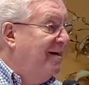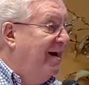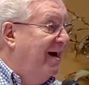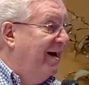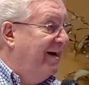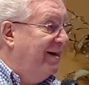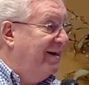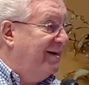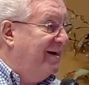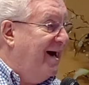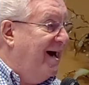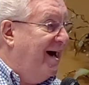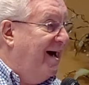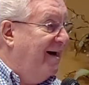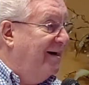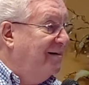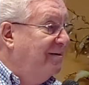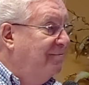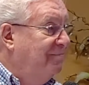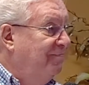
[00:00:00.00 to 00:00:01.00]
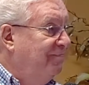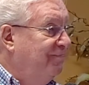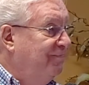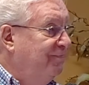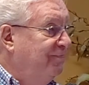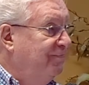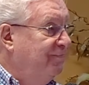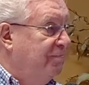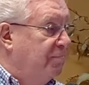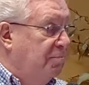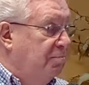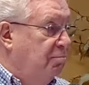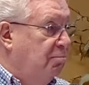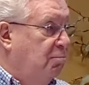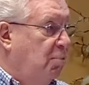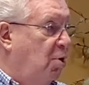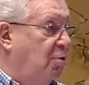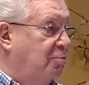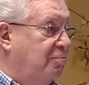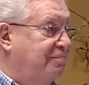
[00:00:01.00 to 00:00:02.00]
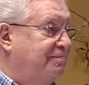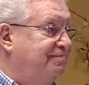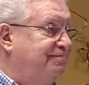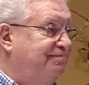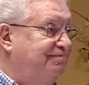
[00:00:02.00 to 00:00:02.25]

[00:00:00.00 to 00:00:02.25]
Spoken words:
and he died. Whoa.